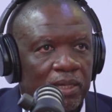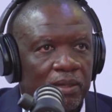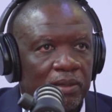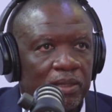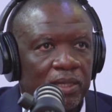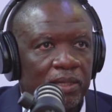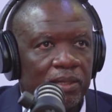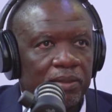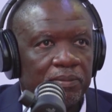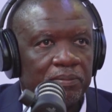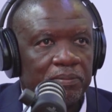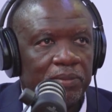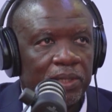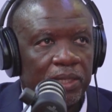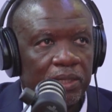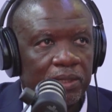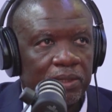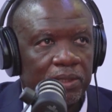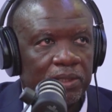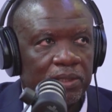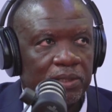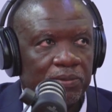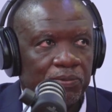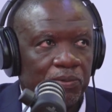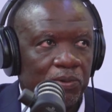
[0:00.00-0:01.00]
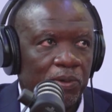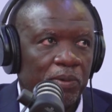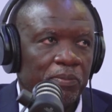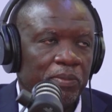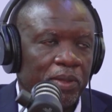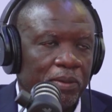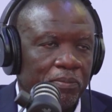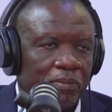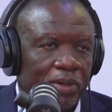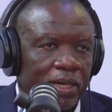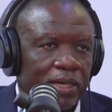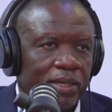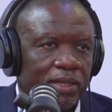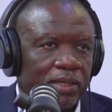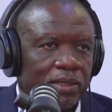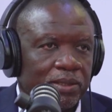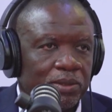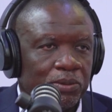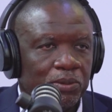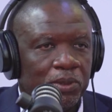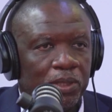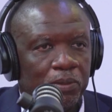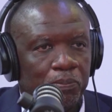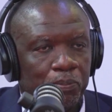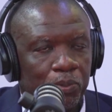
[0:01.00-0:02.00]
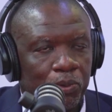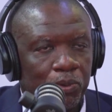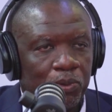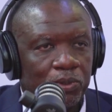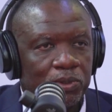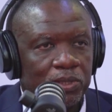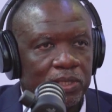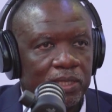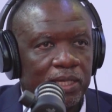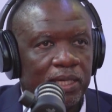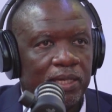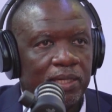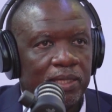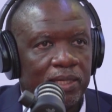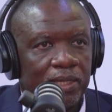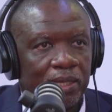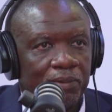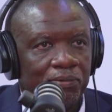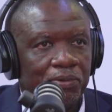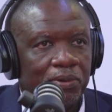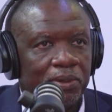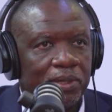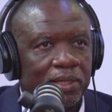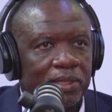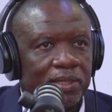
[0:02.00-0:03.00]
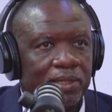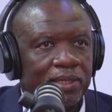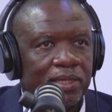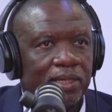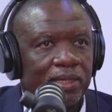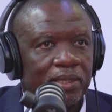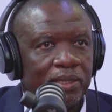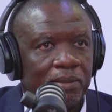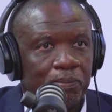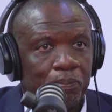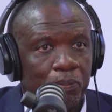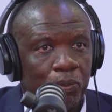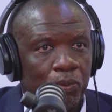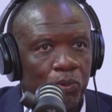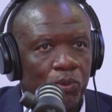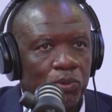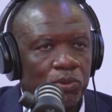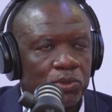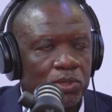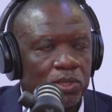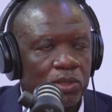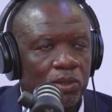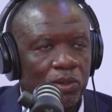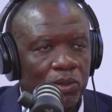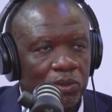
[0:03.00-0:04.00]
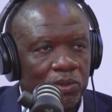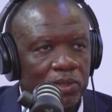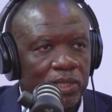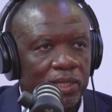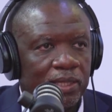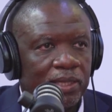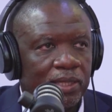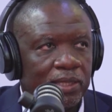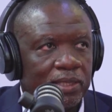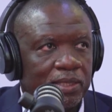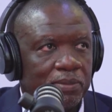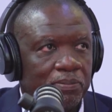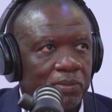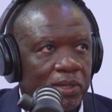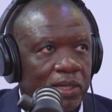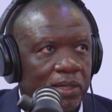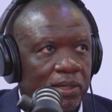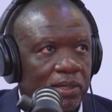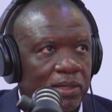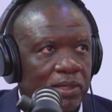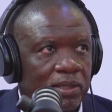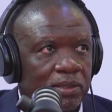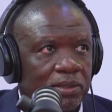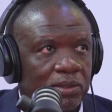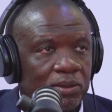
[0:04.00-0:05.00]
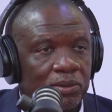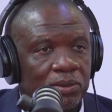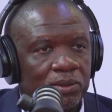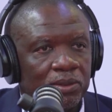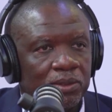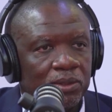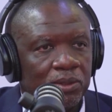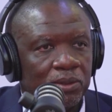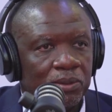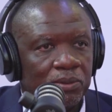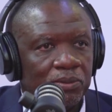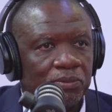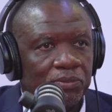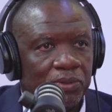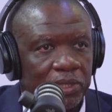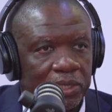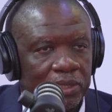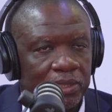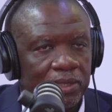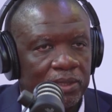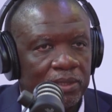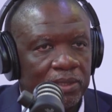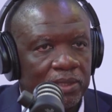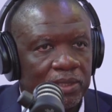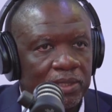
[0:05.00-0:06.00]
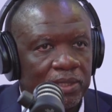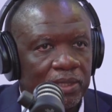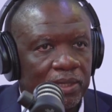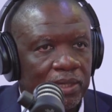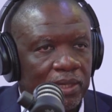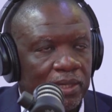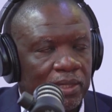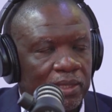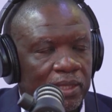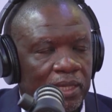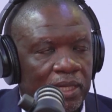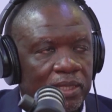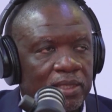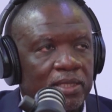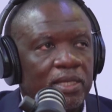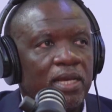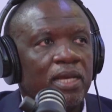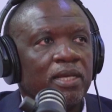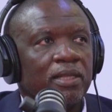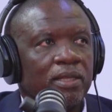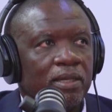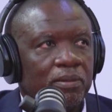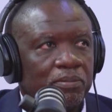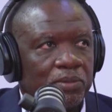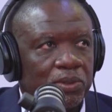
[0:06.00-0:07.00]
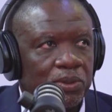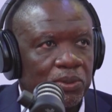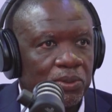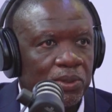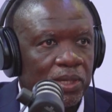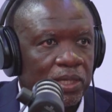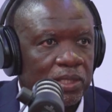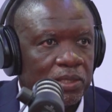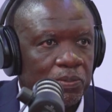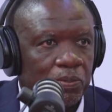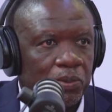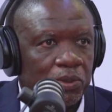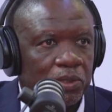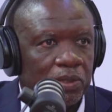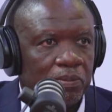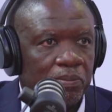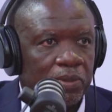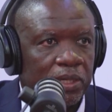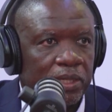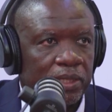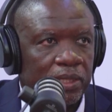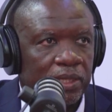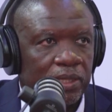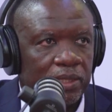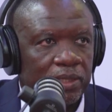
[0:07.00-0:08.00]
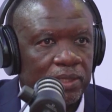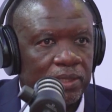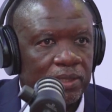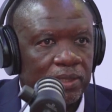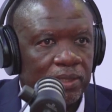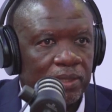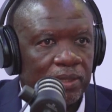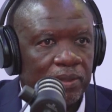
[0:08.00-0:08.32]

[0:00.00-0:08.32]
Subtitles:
minerals from the mine to the ports, and definitely at the ports, loading these minerals onto vessels that take them to export markets.